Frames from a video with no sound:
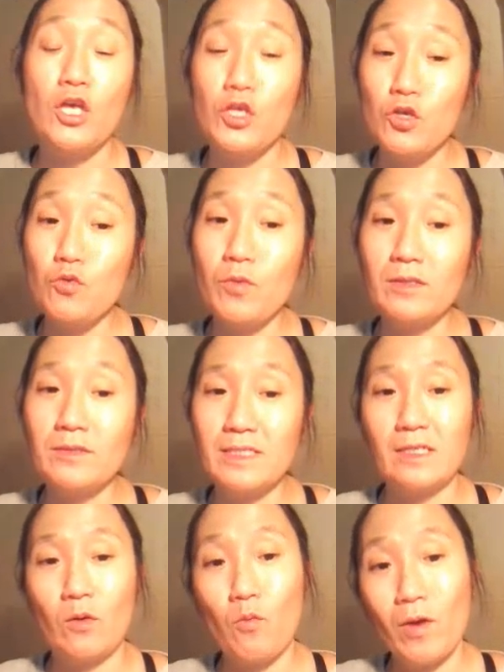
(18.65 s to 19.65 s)
You will
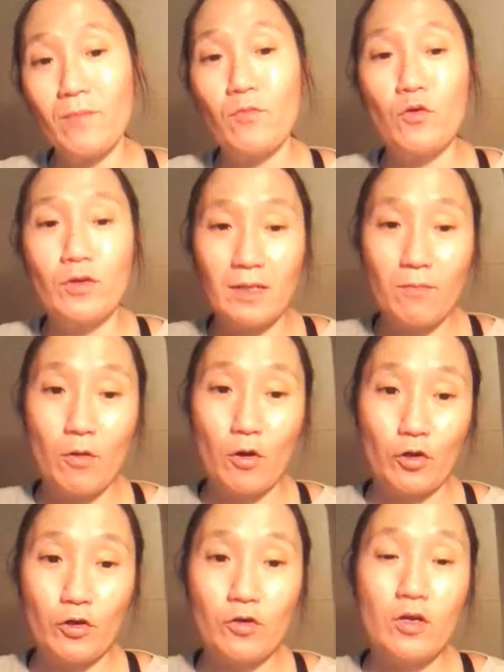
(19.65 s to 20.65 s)
need a whiteboard and a
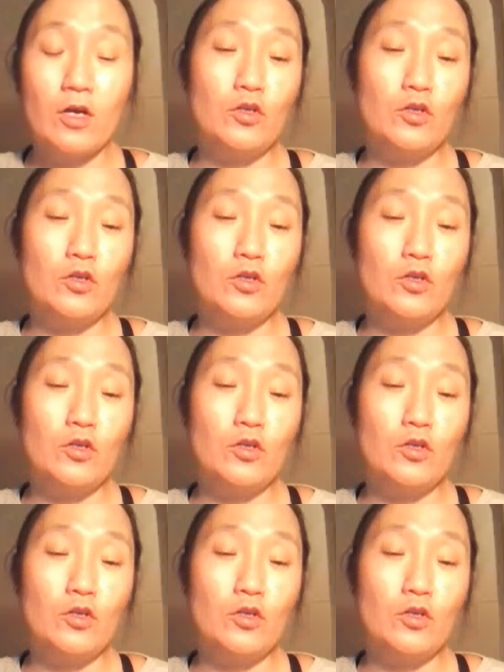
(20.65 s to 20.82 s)
marker.